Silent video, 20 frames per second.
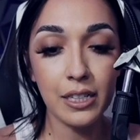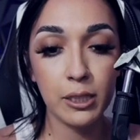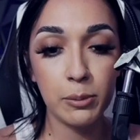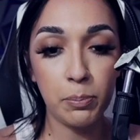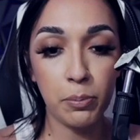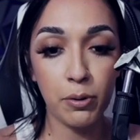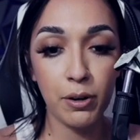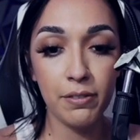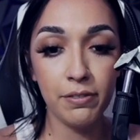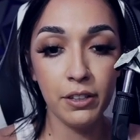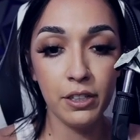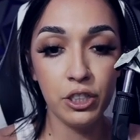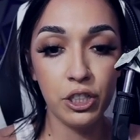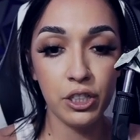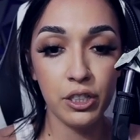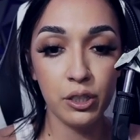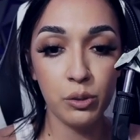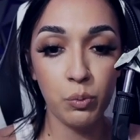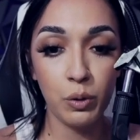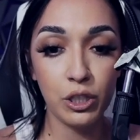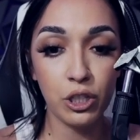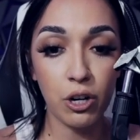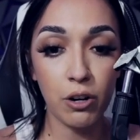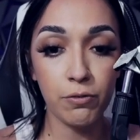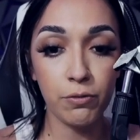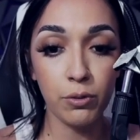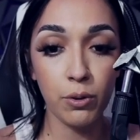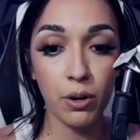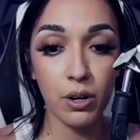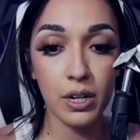privileges, which are
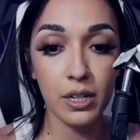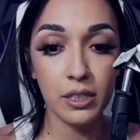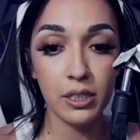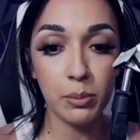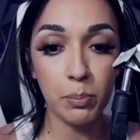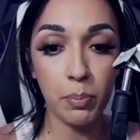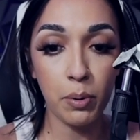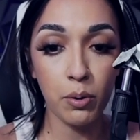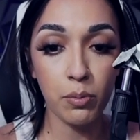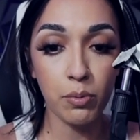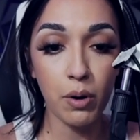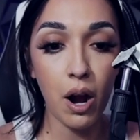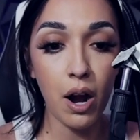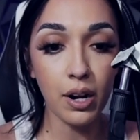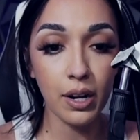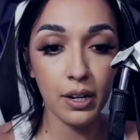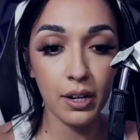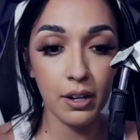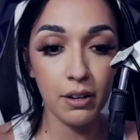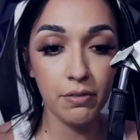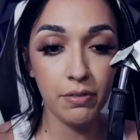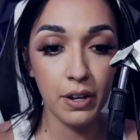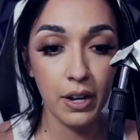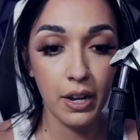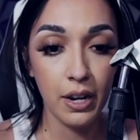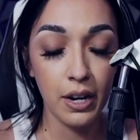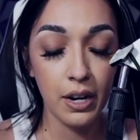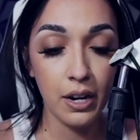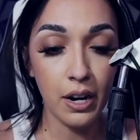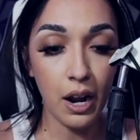Florida's prerogative,
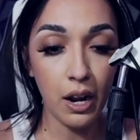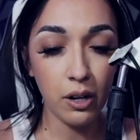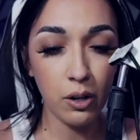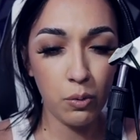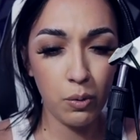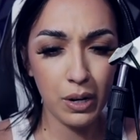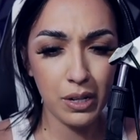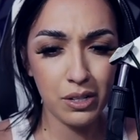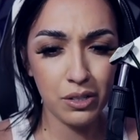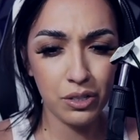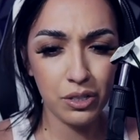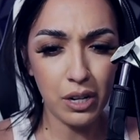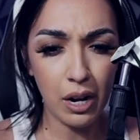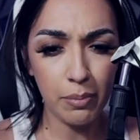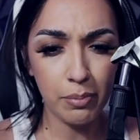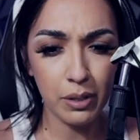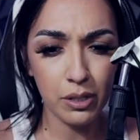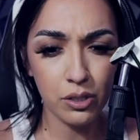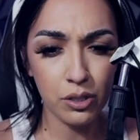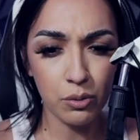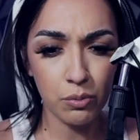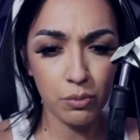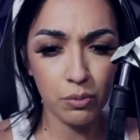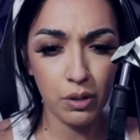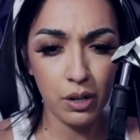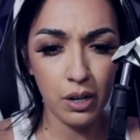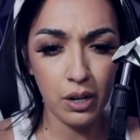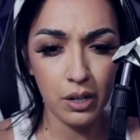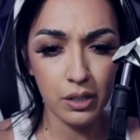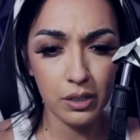not going to stop
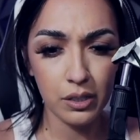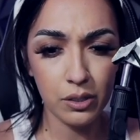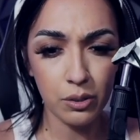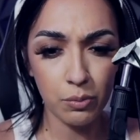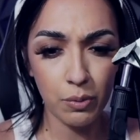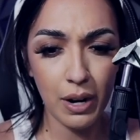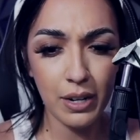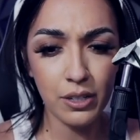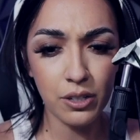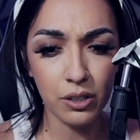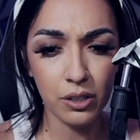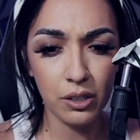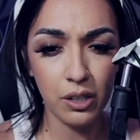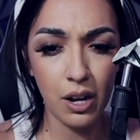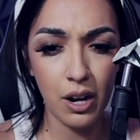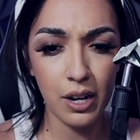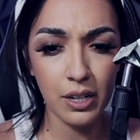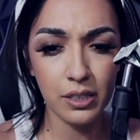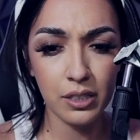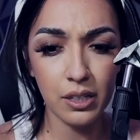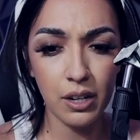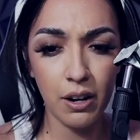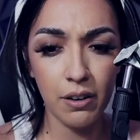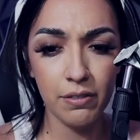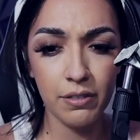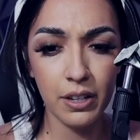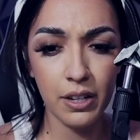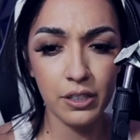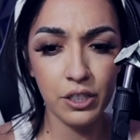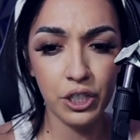the surrender clause
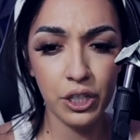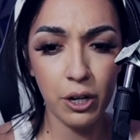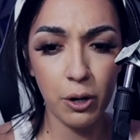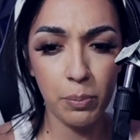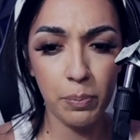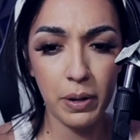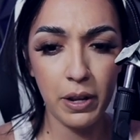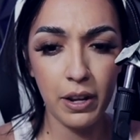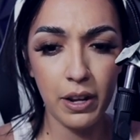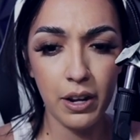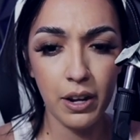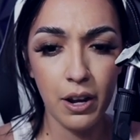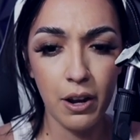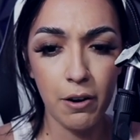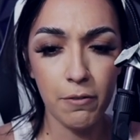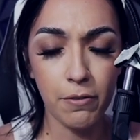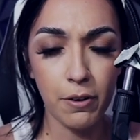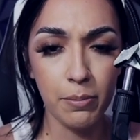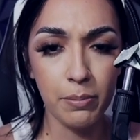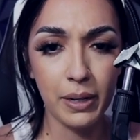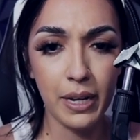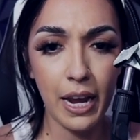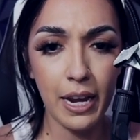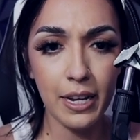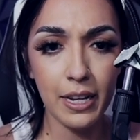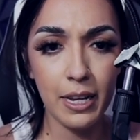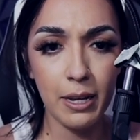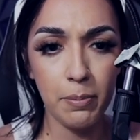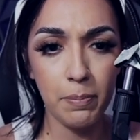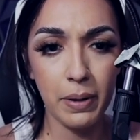of the GOP from
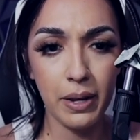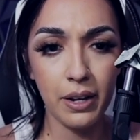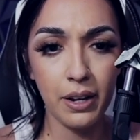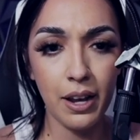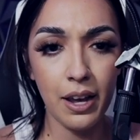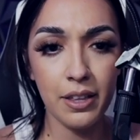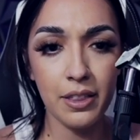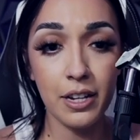gatekeeping. And then